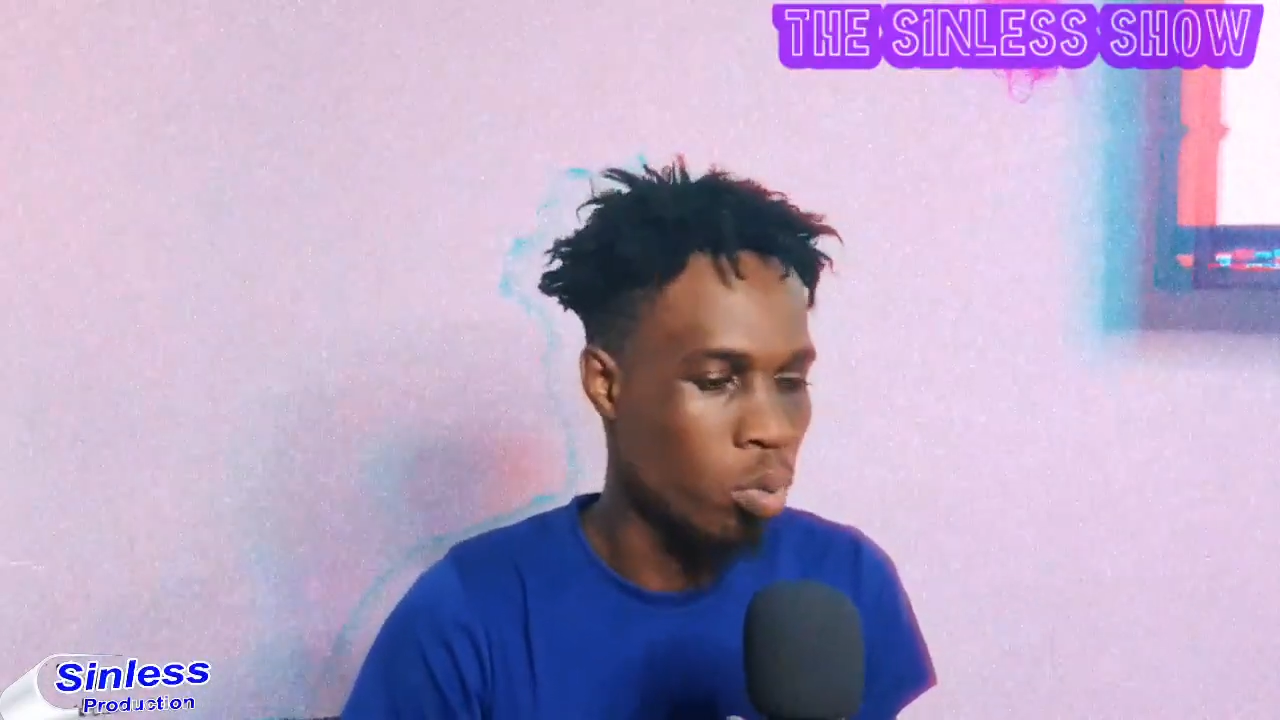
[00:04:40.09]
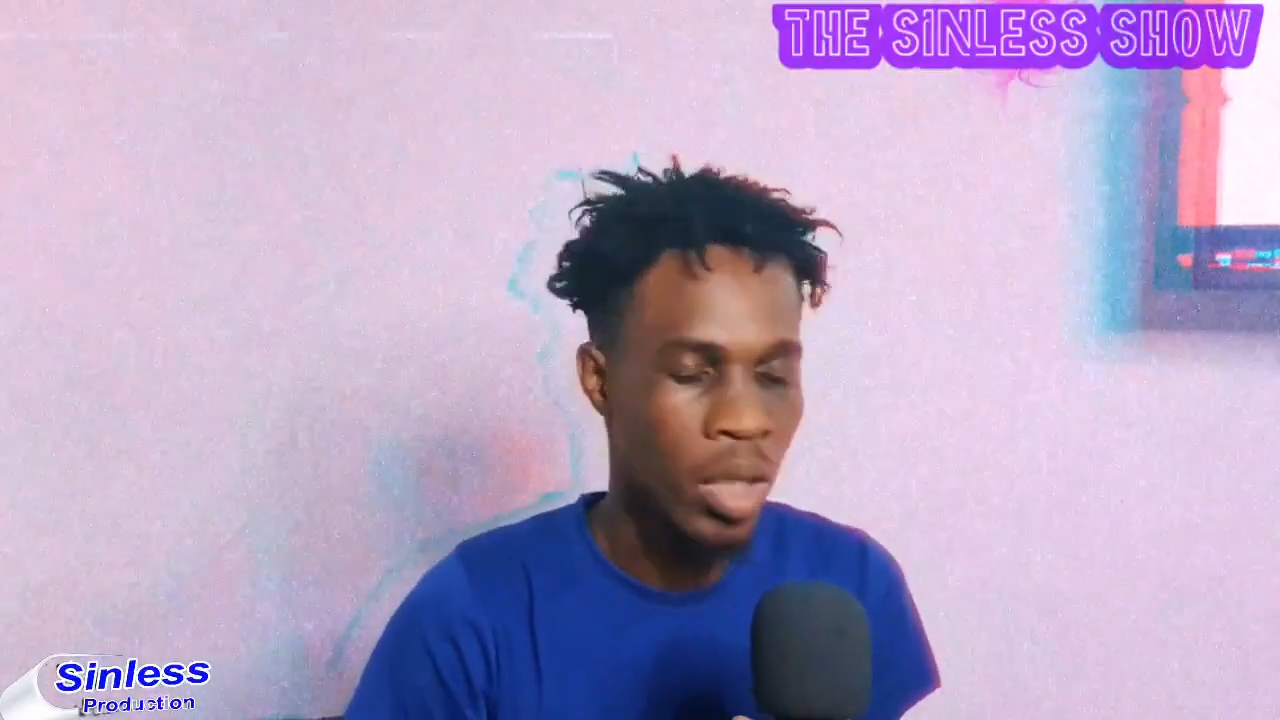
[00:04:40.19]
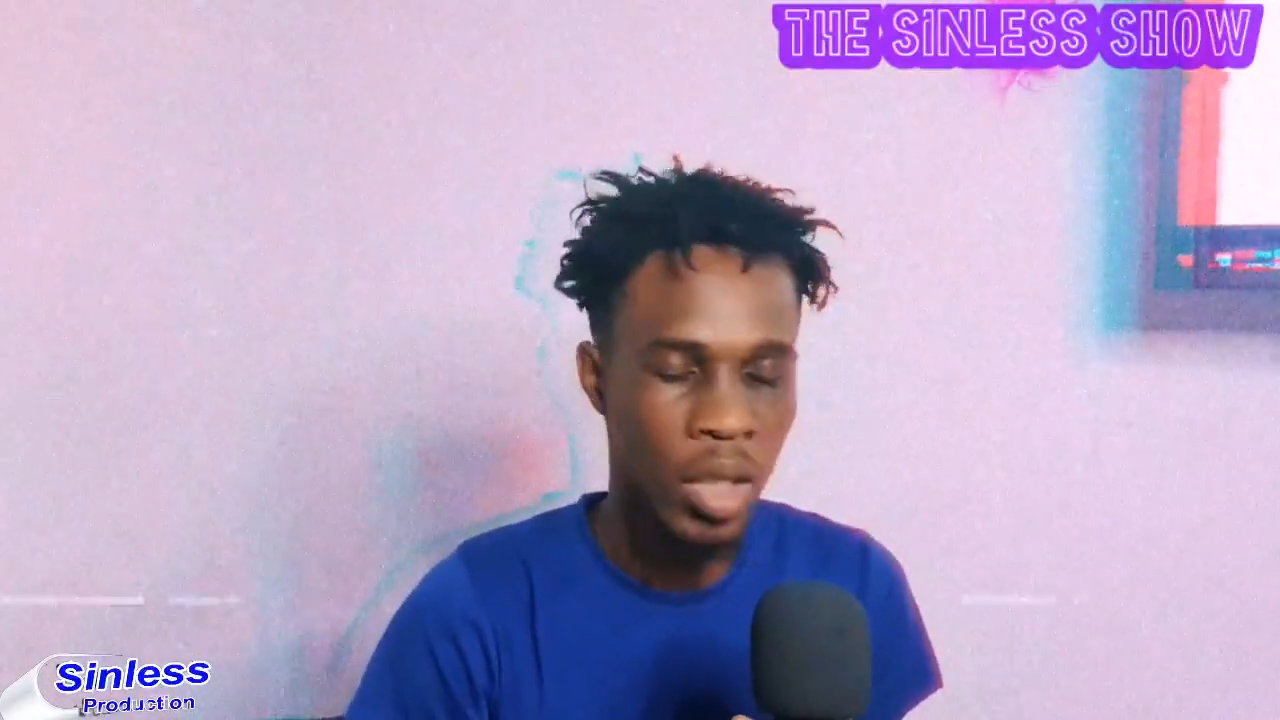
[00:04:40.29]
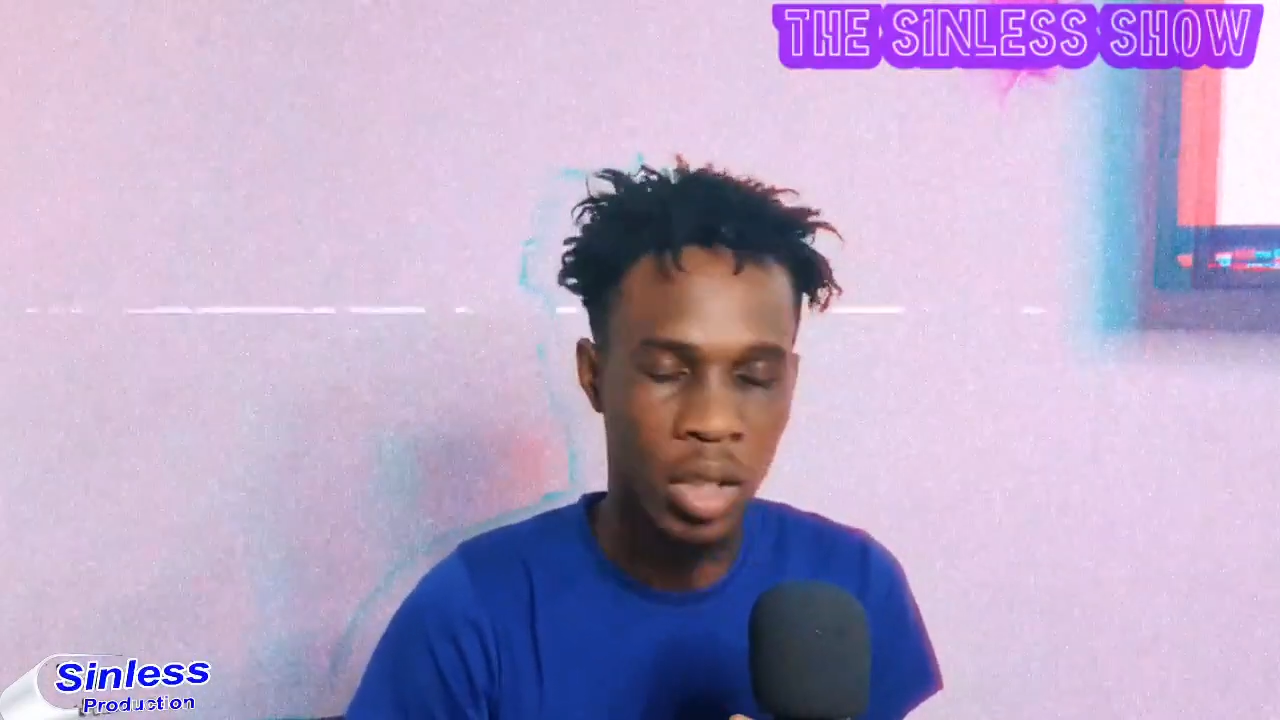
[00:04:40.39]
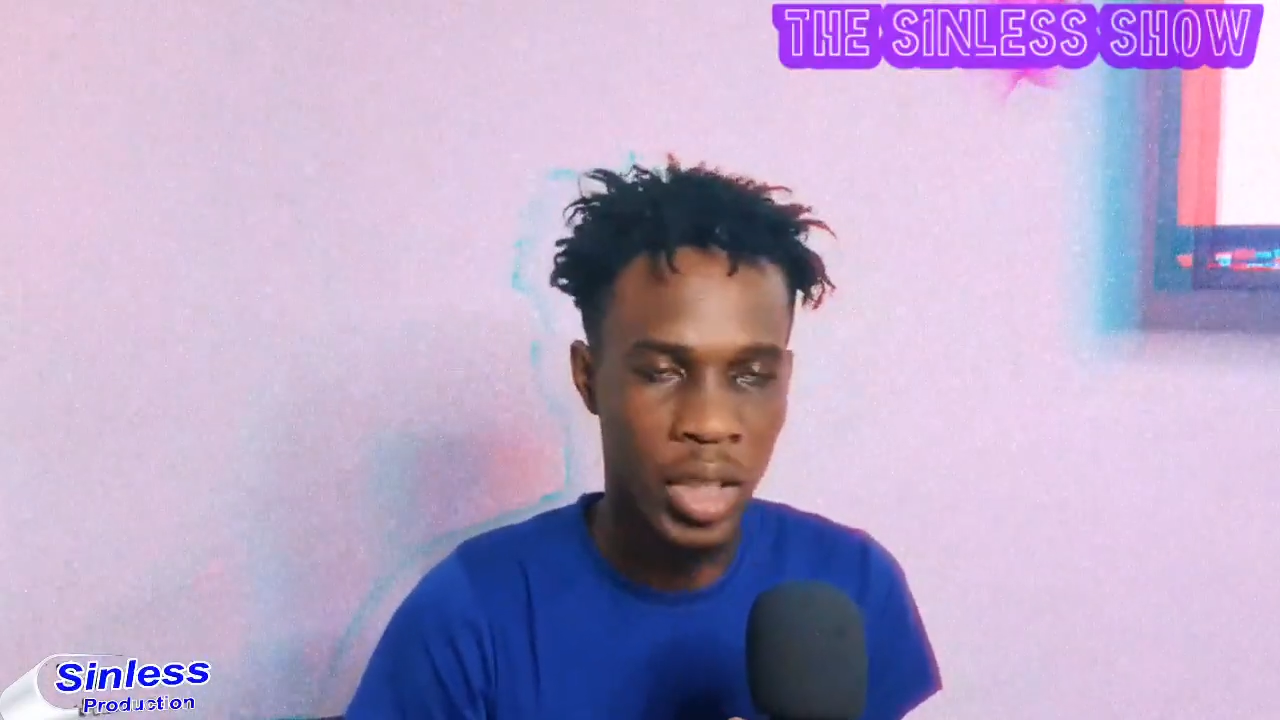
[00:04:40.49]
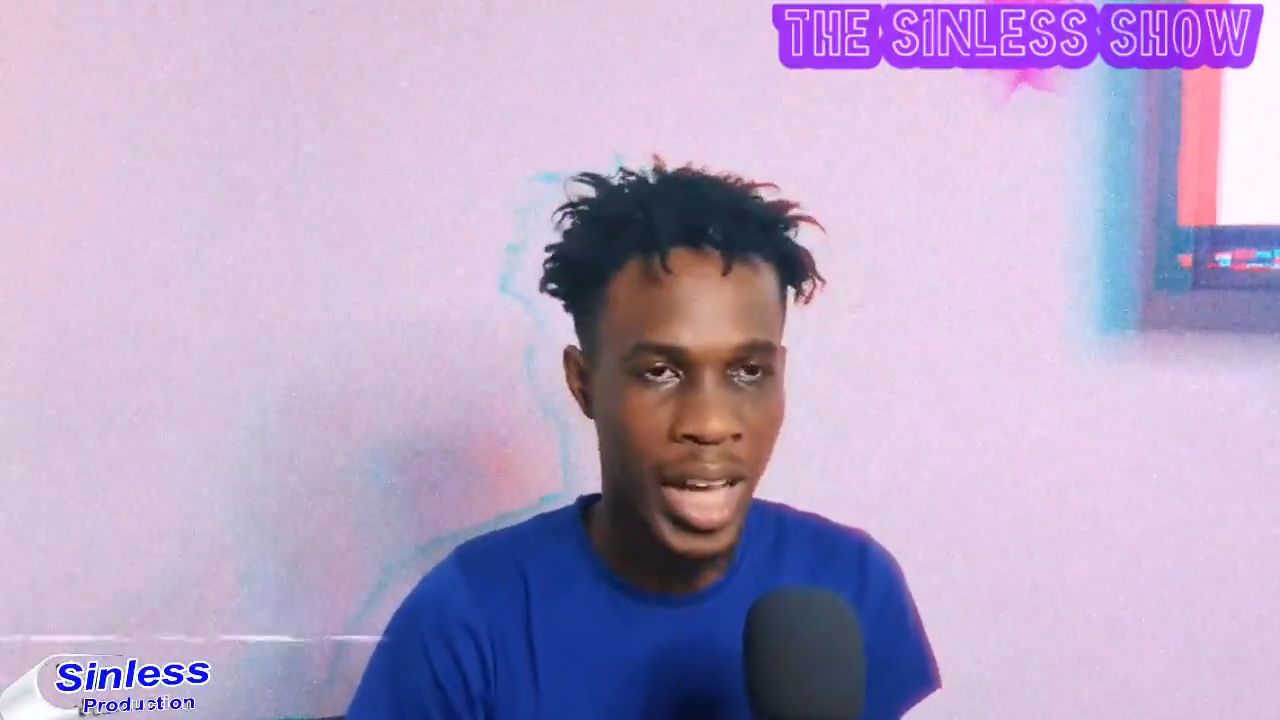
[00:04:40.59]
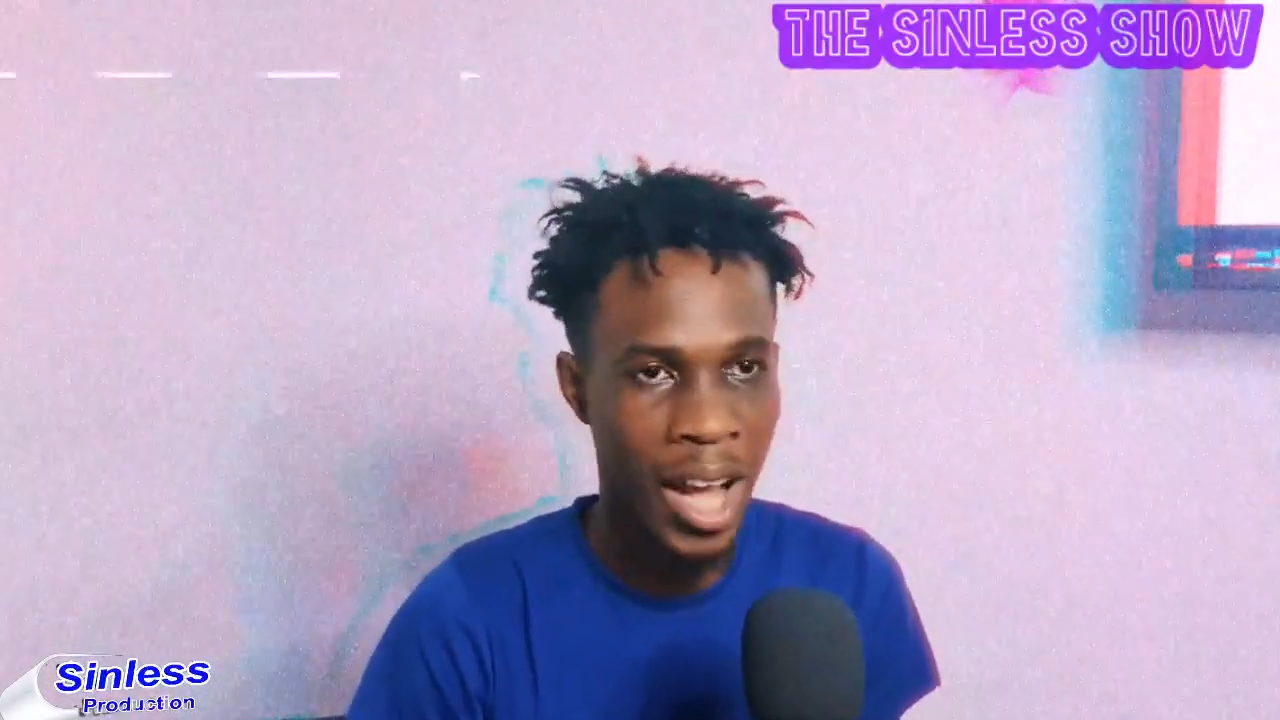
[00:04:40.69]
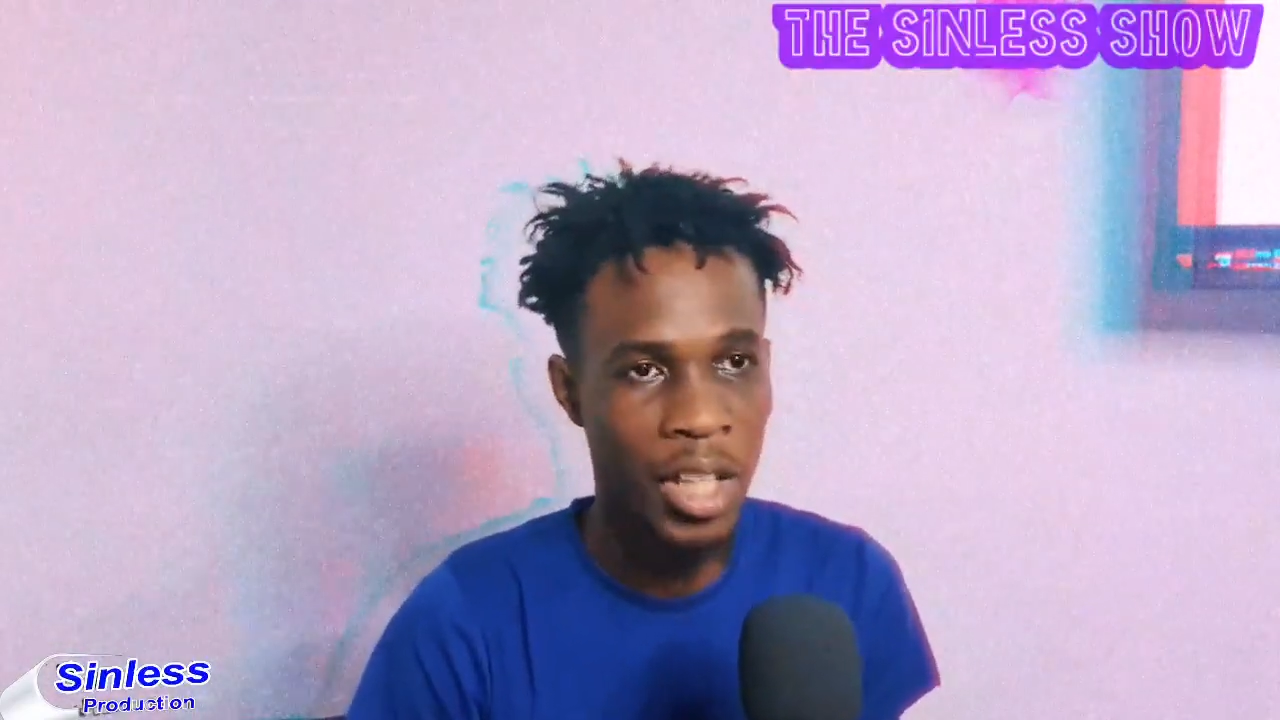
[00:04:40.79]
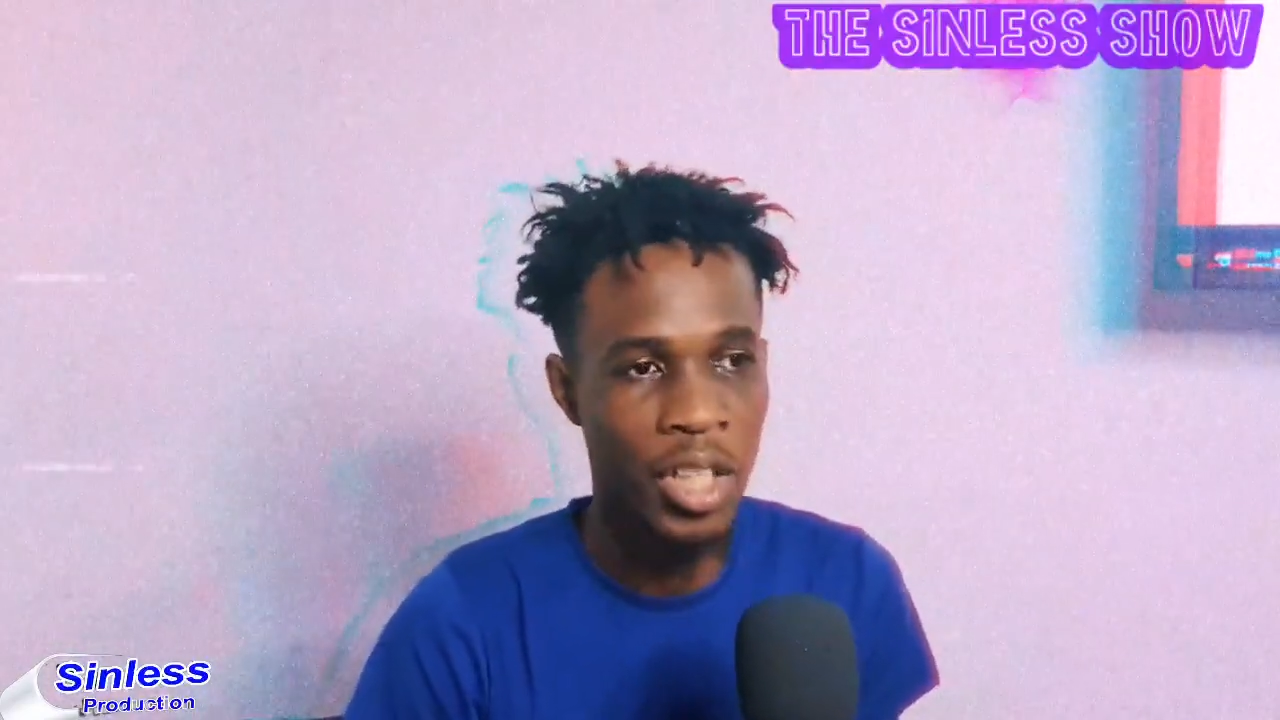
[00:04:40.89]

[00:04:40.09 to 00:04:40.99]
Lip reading: I'm not sure you have